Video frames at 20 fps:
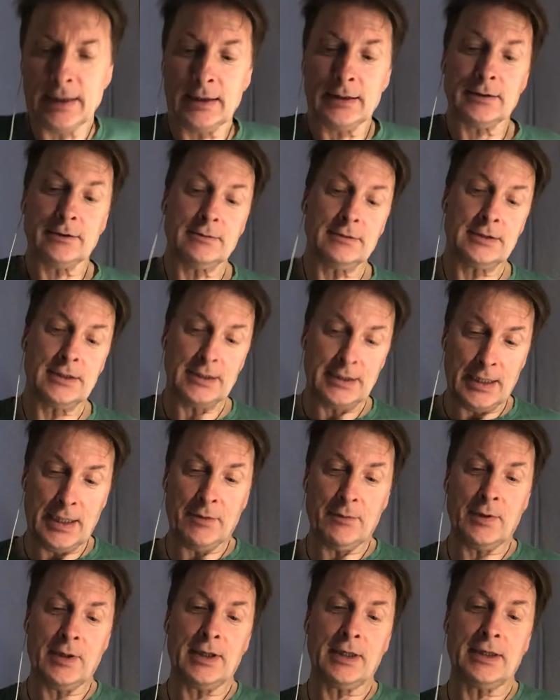So today
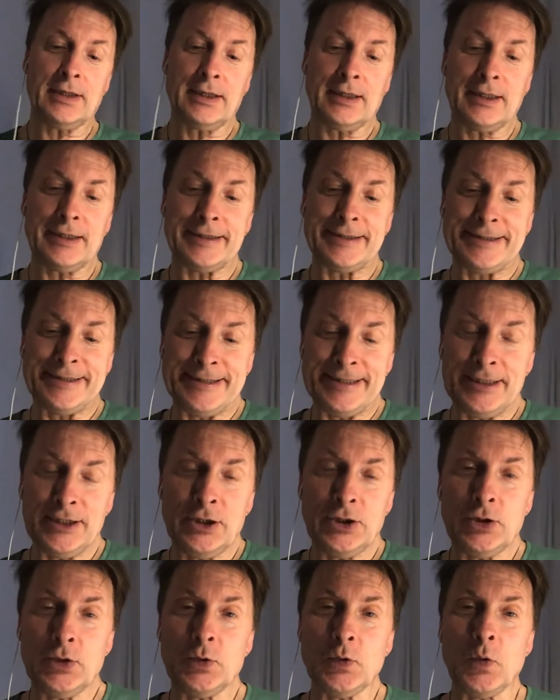we're going to
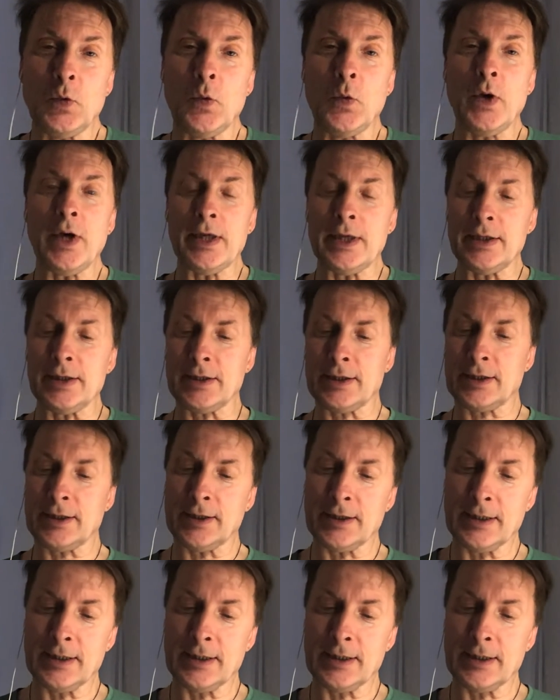continue with